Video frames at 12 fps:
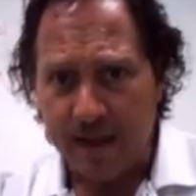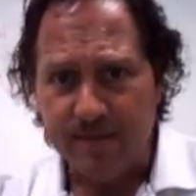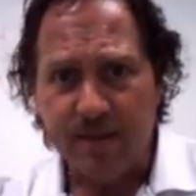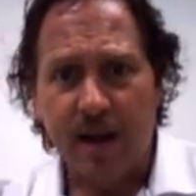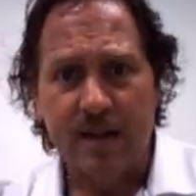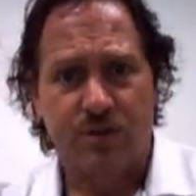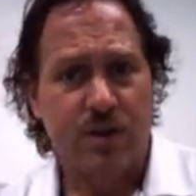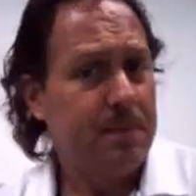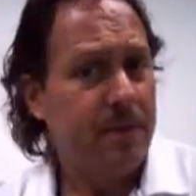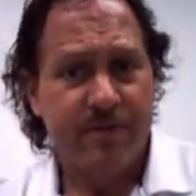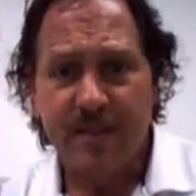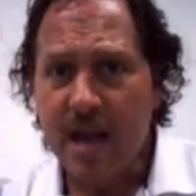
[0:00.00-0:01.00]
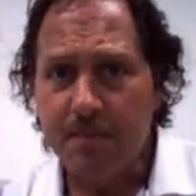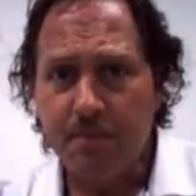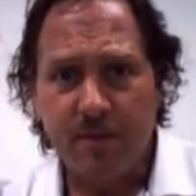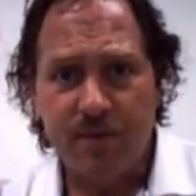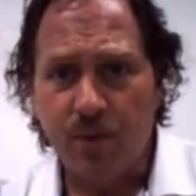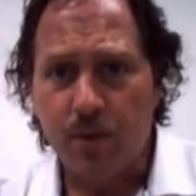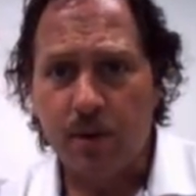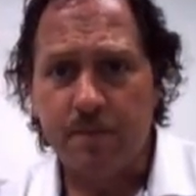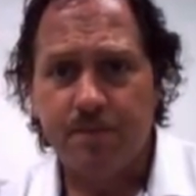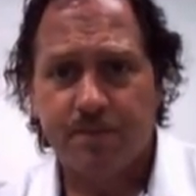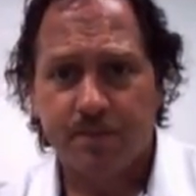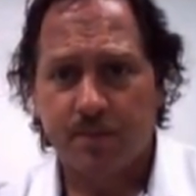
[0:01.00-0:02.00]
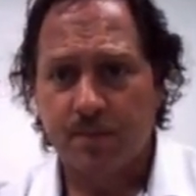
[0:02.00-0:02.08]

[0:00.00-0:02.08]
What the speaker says: I've gotten in trouble for that before.